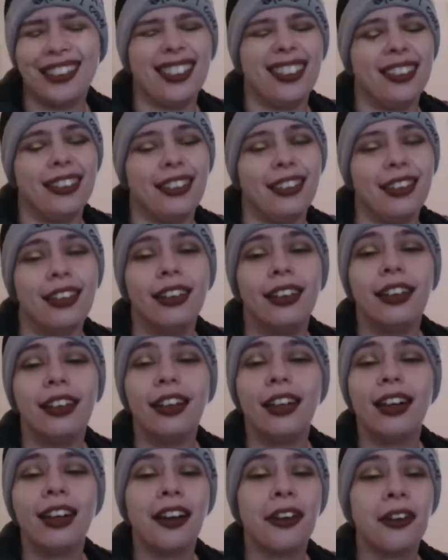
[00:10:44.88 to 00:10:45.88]
Ugh.
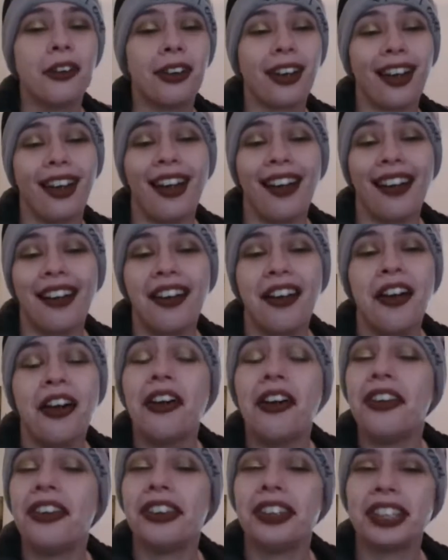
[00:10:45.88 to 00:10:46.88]
Okay.
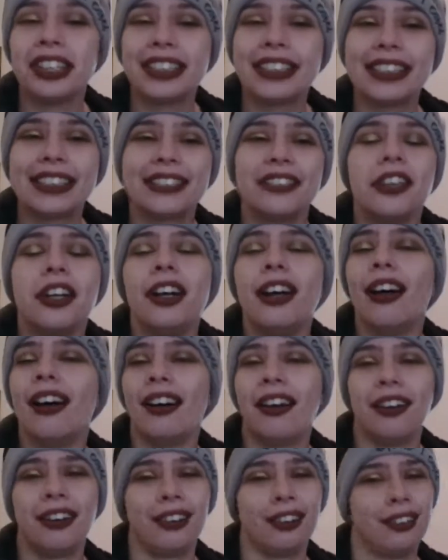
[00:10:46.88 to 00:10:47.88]
This
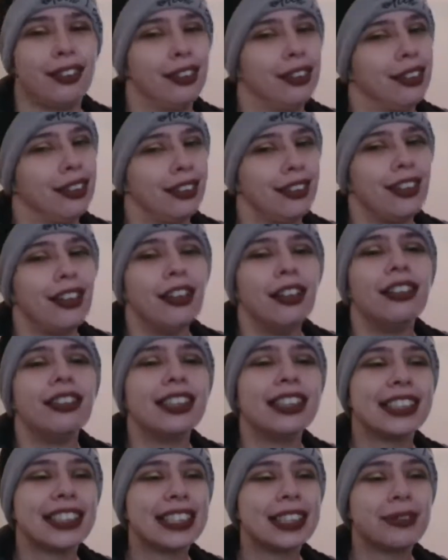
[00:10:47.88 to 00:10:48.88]
uh
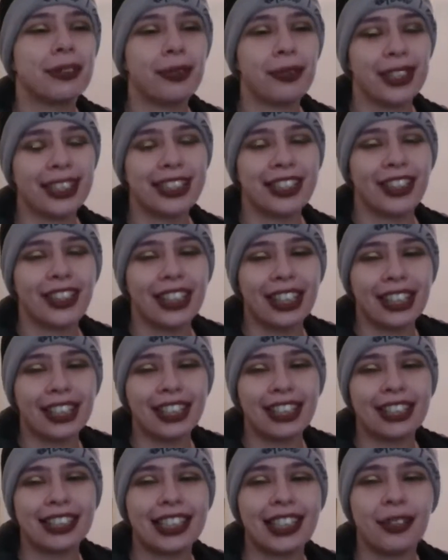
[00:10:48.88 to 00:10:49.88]
this is when we start
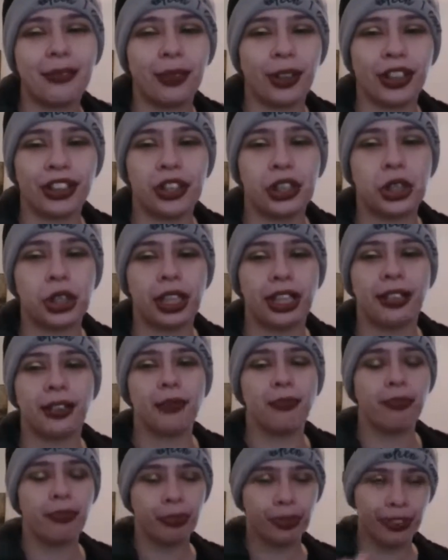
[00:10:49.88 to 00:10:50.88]
getting into the weird
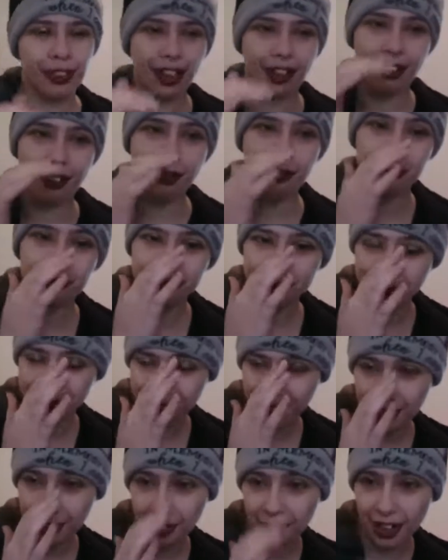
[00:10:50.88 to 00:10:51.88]
shit. Um,
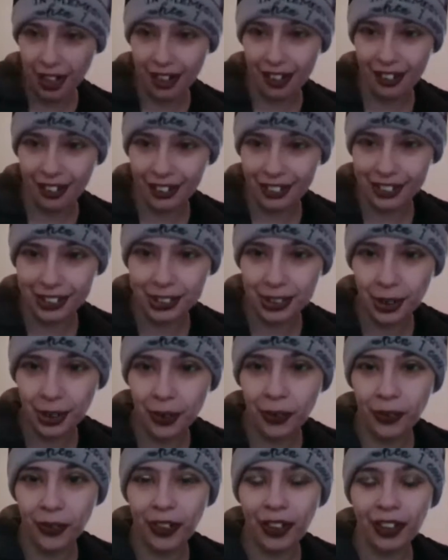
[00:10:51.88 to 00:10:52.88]
okay.
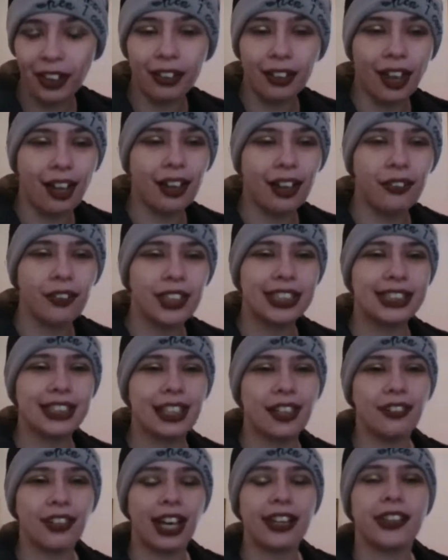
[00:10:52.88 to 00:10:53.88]
So a lot of the
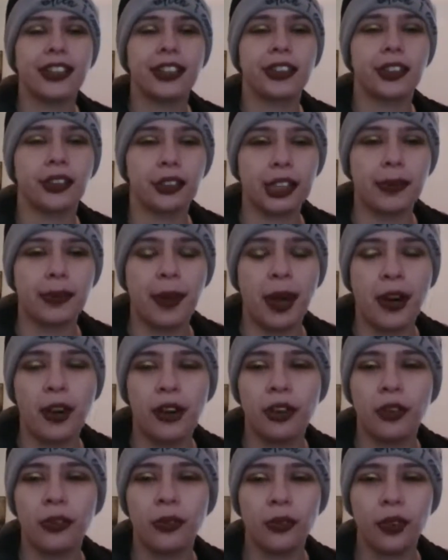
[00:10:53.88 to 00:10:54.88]
stuff that I took notes
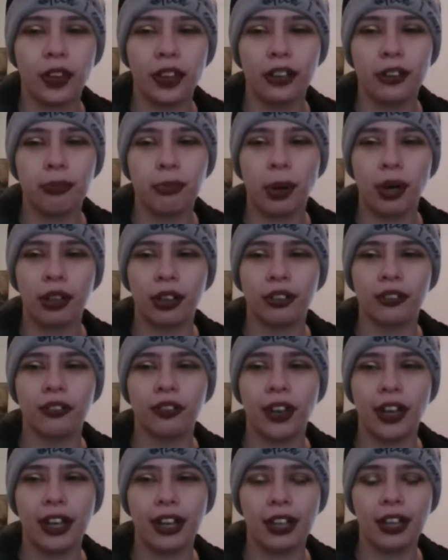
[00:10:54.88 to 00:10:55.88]
about were part of
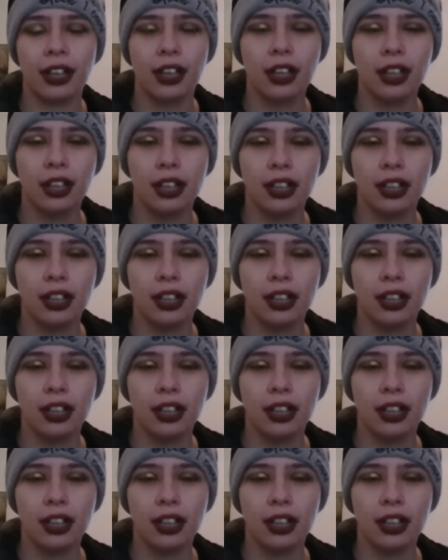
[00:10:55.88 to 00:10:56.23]
like